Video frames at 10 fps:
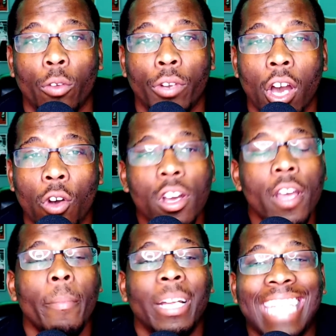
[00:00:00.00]
know,
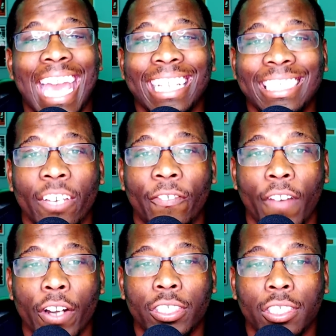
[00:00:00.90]
but that is the
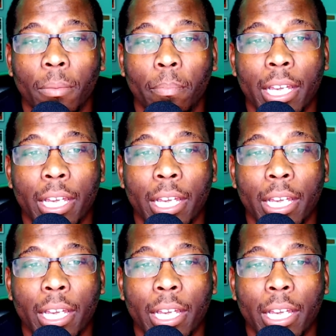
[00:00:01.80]
first big